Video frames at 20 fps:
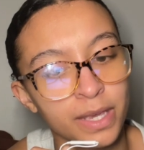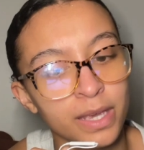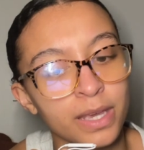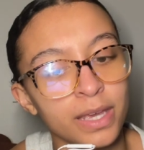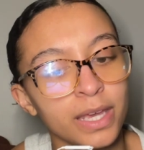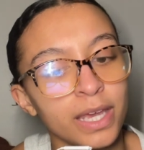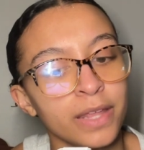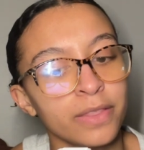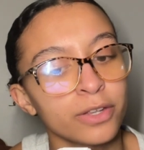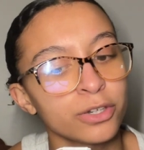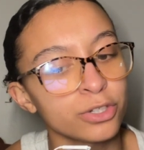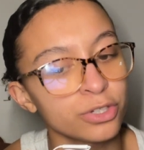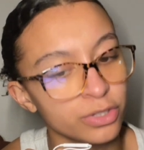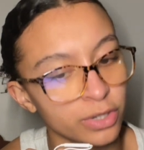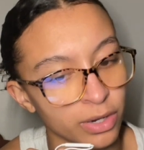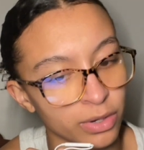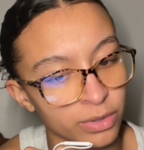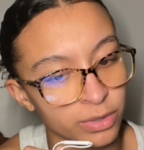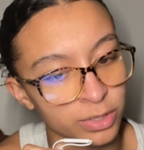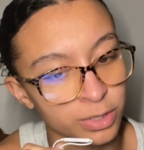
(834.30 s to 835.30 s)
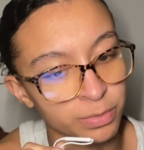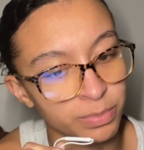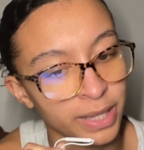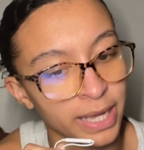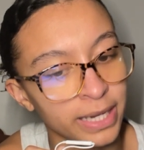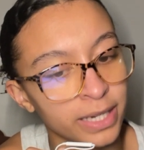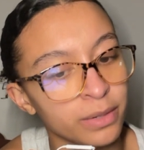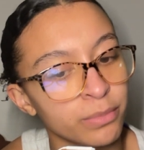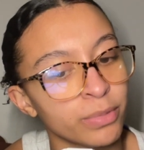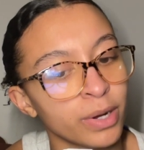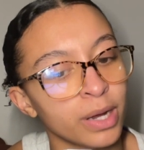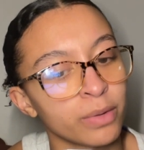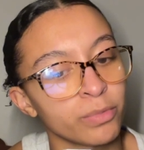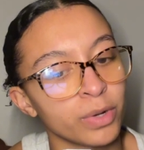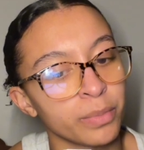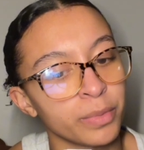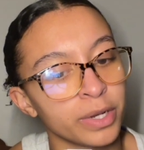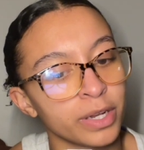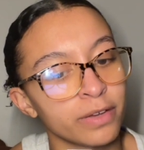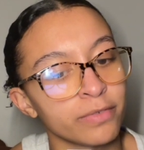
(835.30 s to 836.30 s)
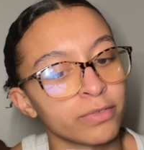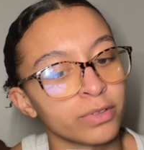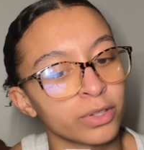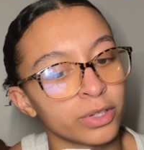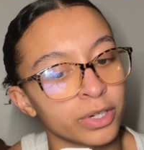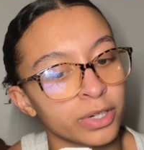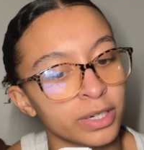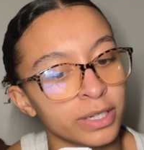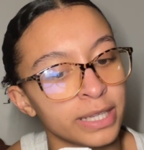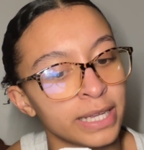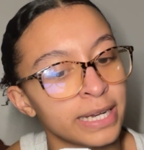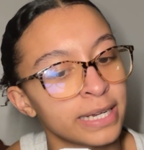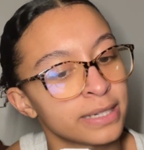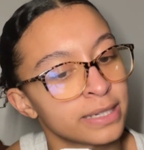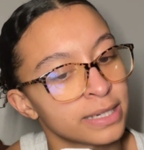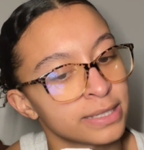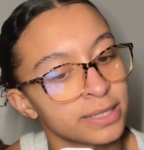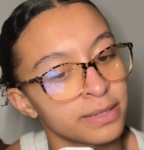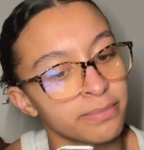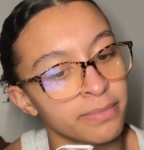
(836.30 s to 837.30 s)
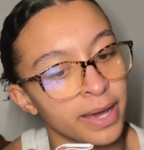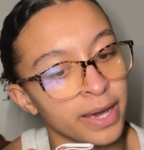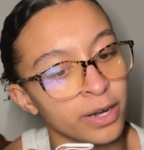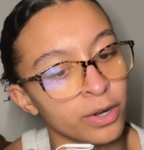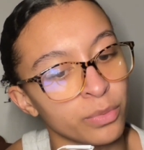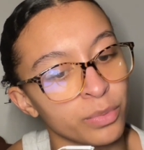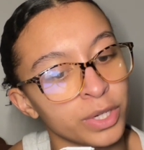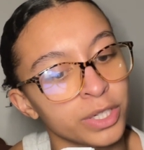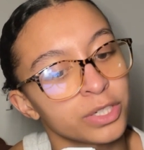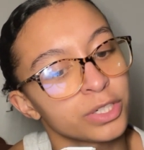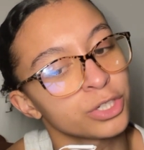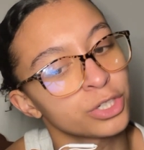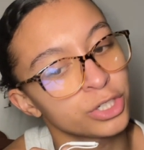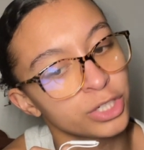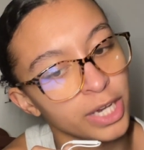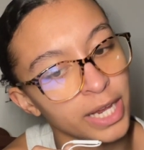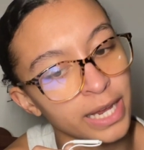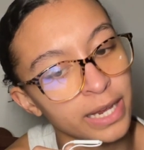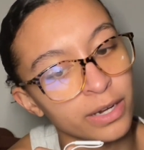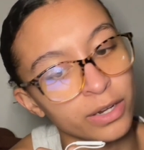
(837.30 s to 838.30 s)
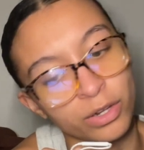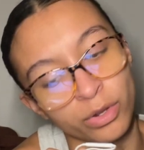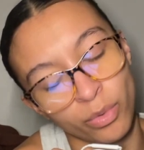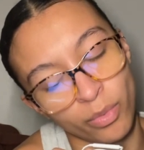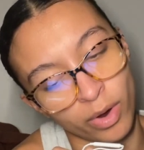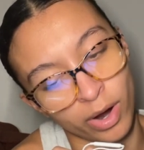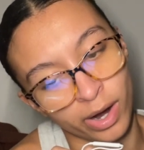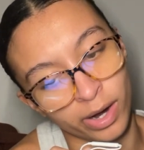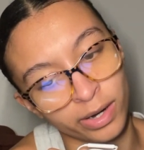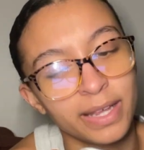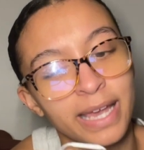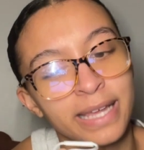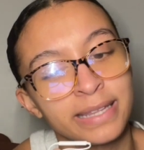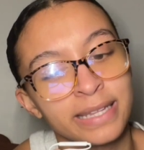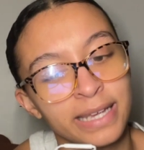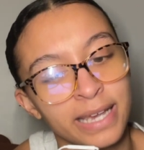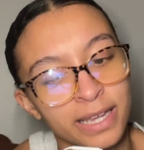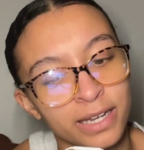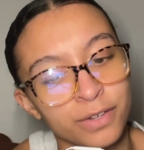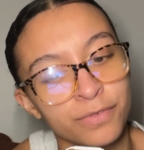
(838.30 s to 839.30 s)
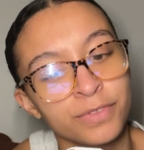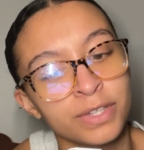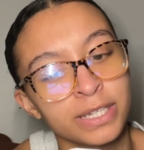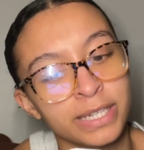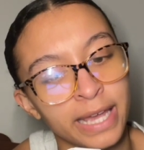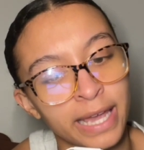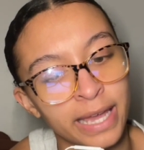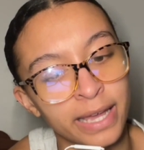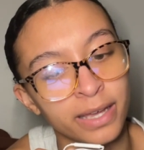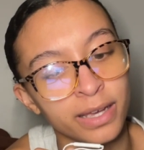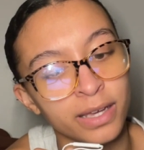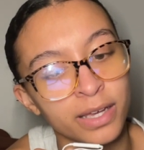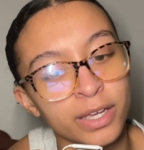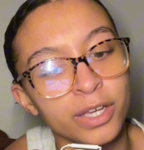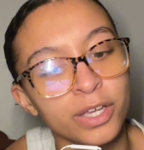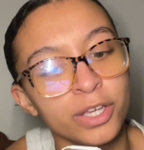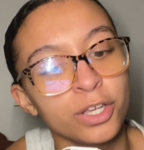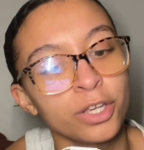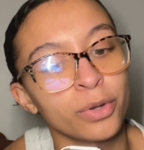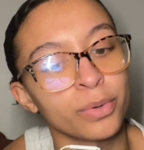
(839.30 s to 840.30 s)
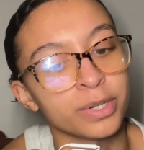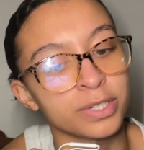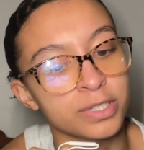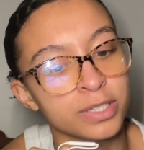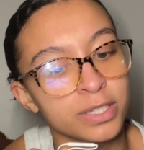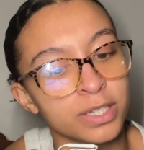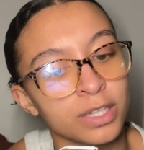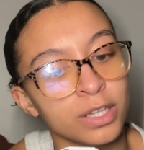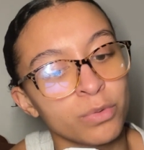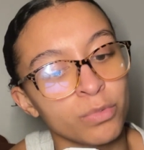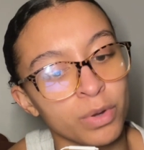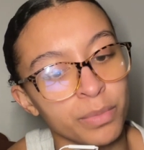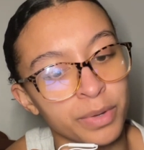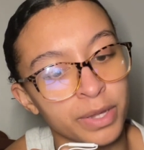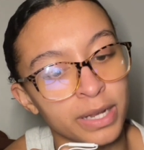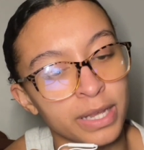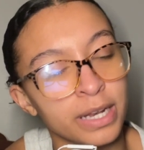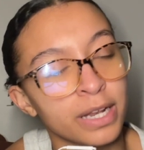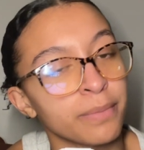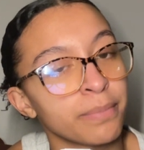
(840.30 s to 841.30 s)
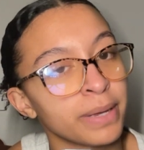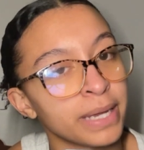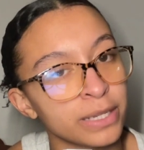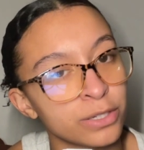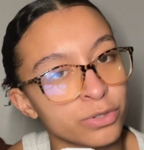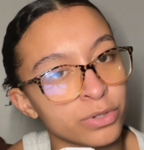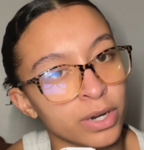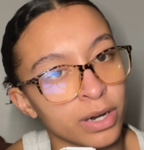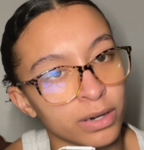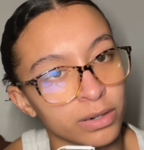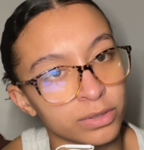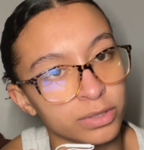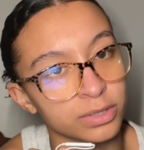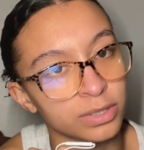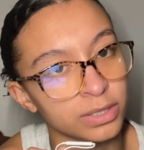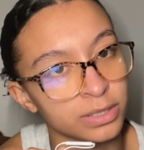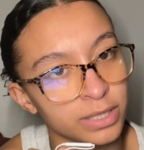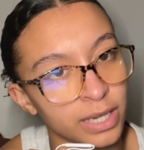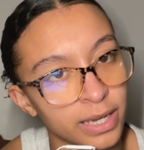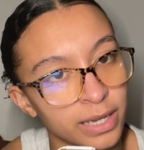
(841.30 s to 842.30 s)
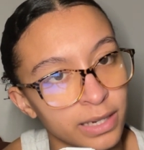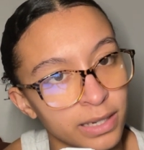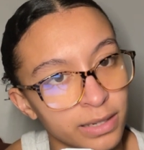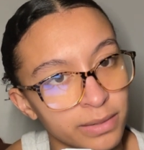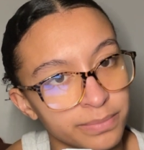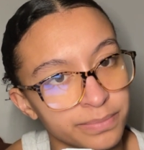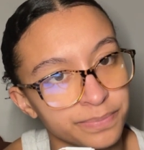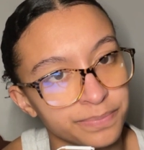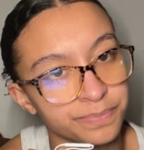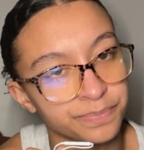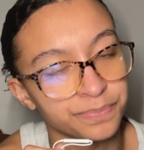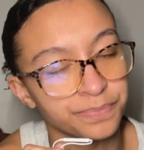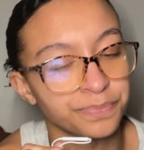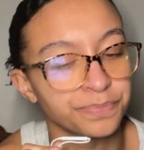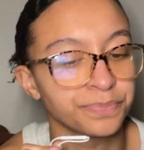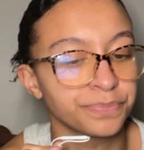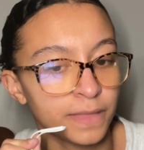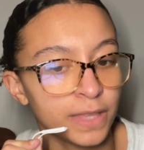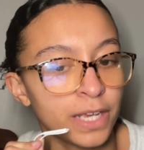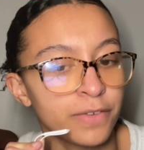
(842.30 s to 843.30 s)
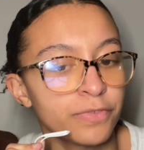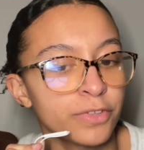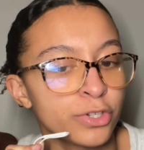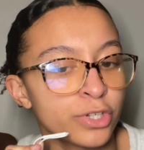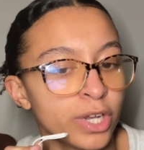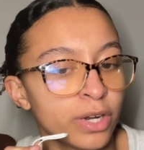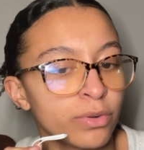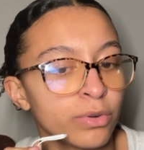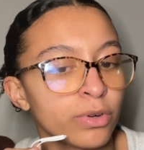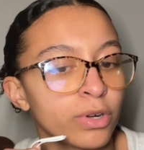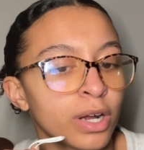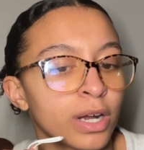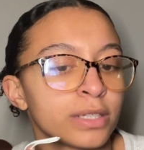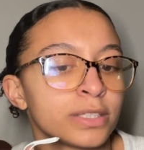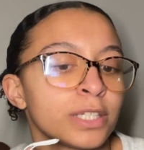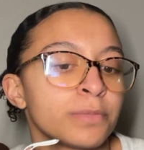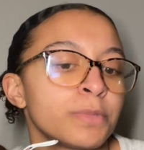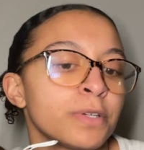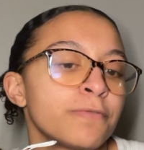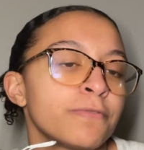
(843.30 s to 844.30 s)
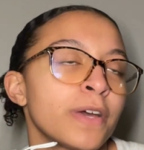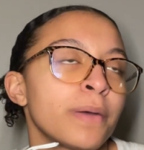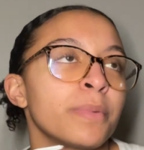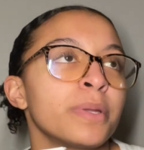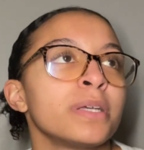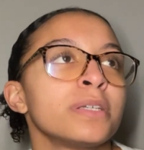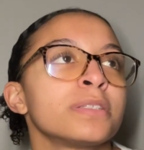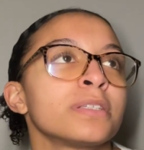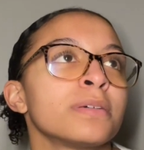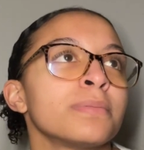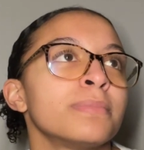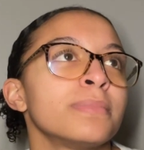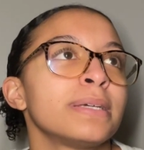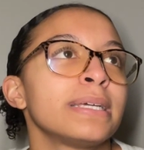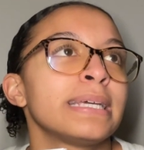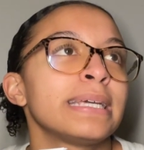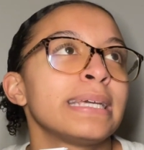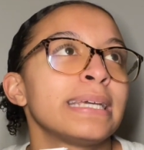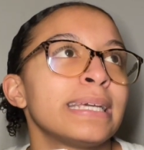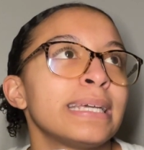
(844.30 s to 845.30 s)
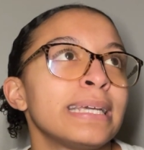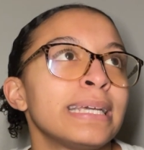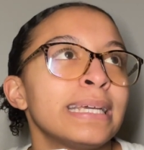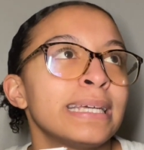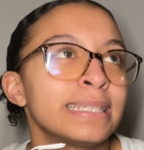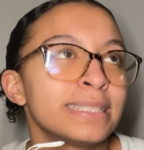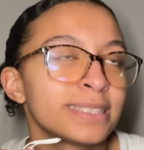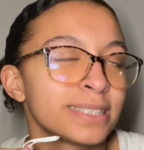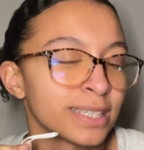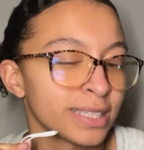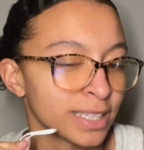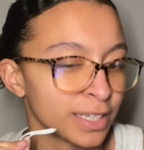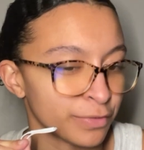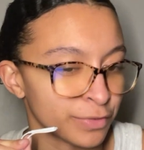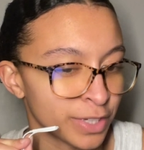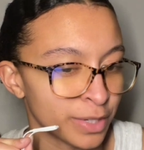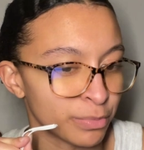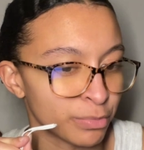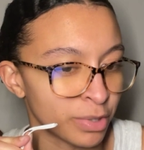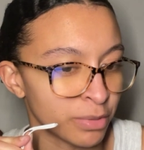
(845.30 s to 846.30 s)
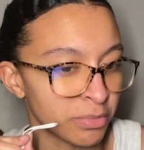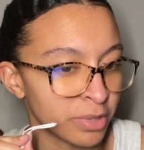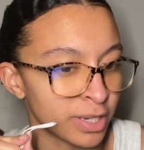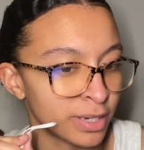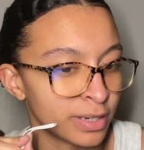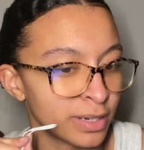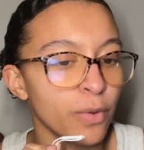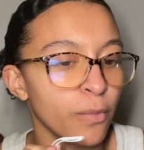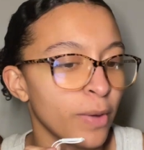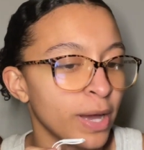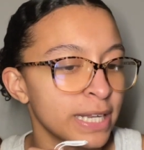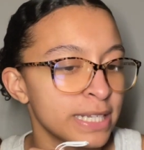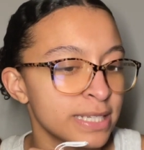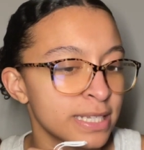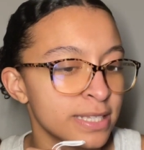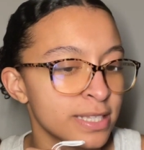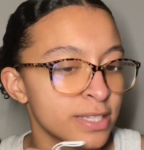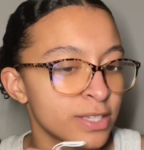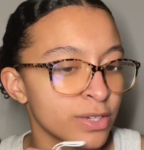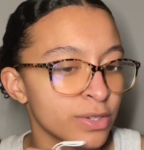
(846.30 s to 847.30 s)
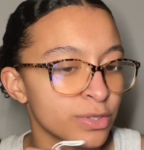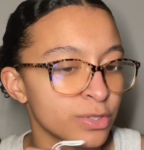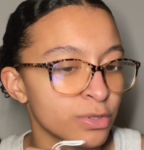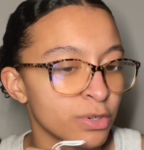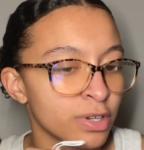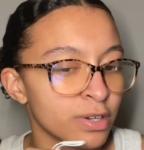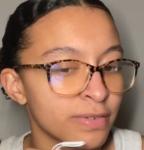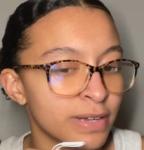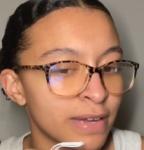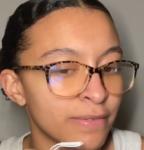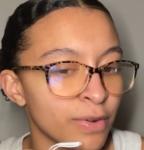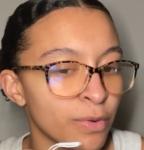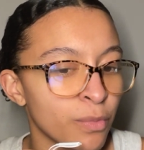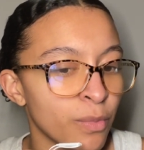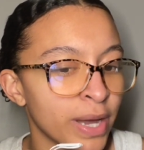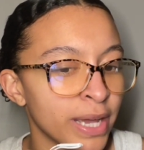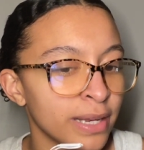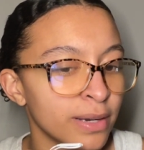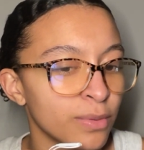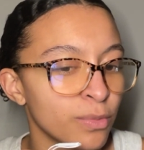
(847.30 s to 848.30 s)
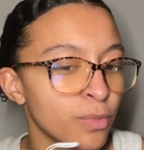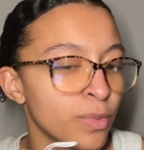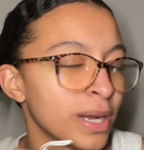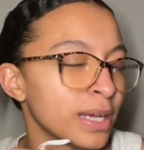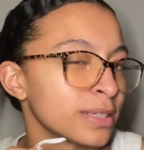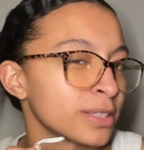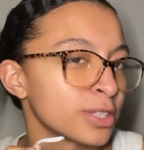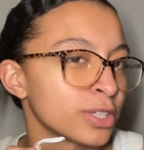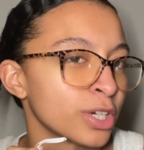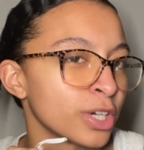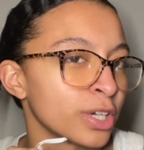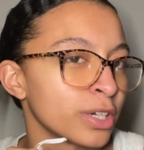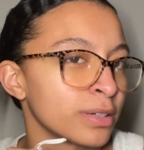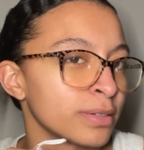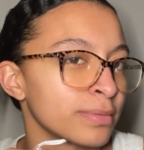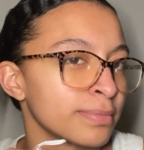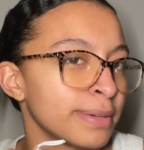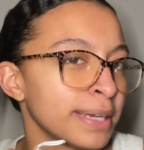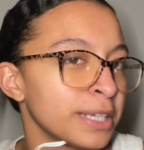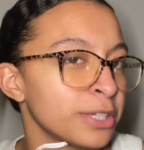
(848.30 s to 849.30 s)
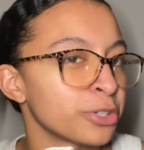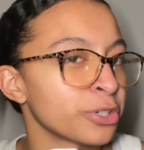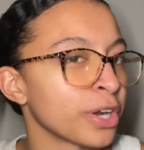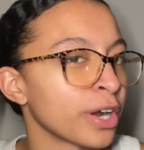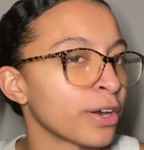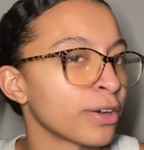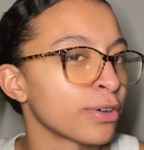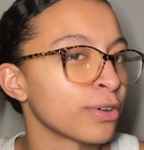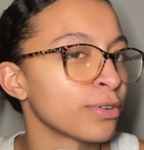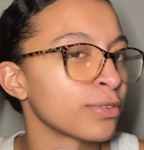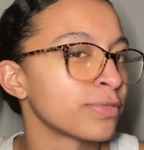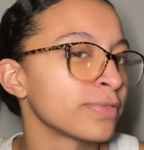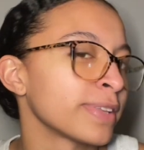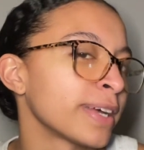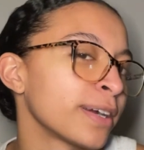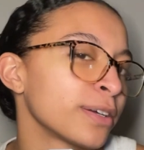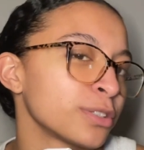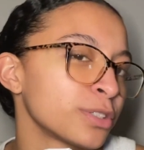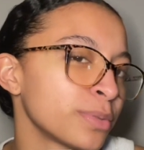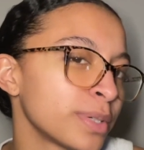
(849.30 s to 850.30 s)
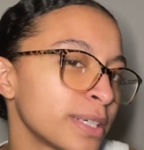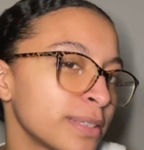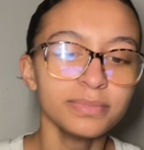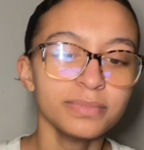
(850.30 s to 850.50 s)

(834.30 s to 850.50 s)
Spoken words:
In their struggles, black and brown women have learned that it doesn't matter what shade you are, at the end of the day, you are still a woman in a patriarchal society. If the general concept of feminism is to lift up women, why does it still sort of have a white, Western, patriarchal flair to it?